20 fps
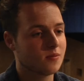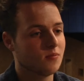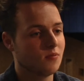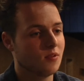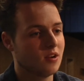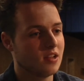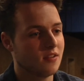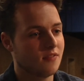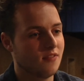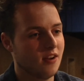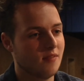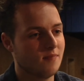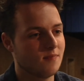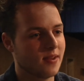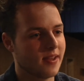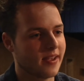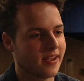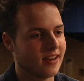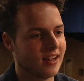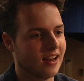been really fun
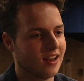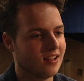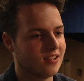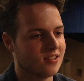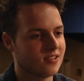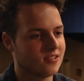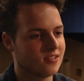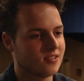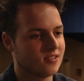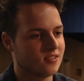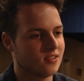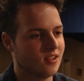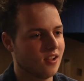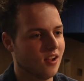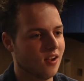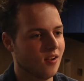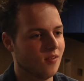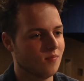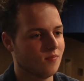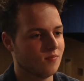being in Alice,
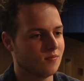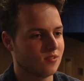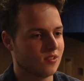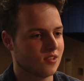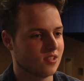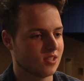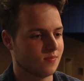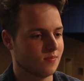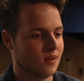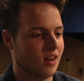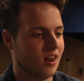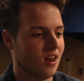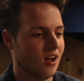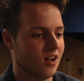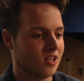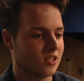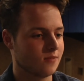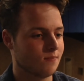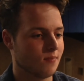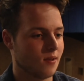because it's my
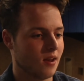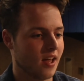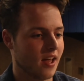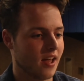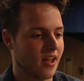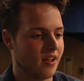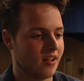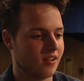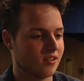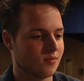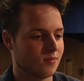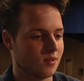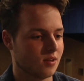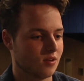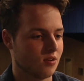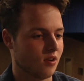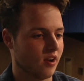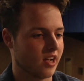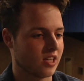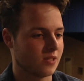last play. It's been a
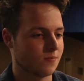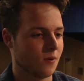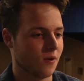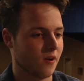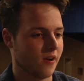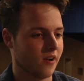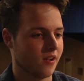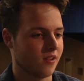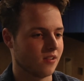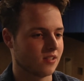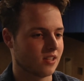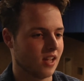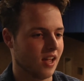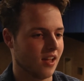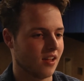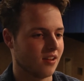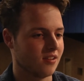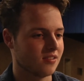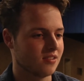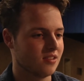great experience,
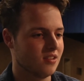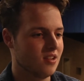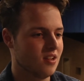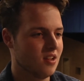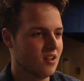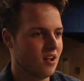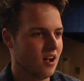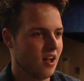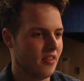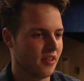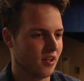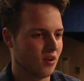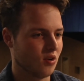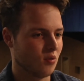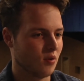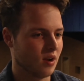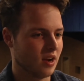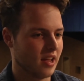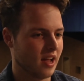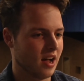and I think it'll
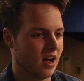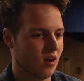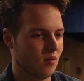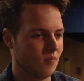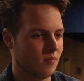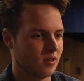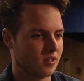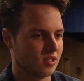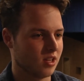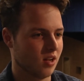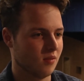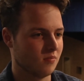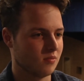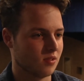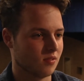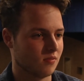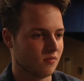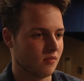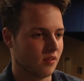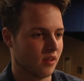really help in terms
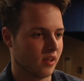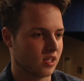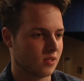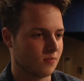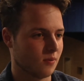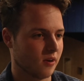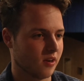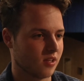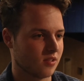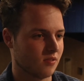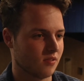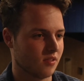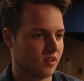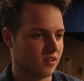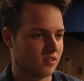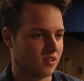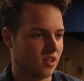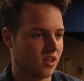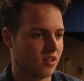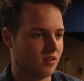of experience for
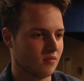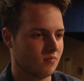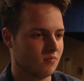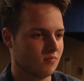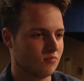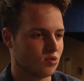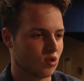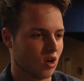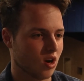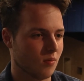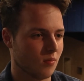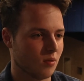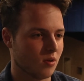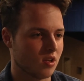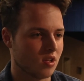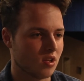things like drama at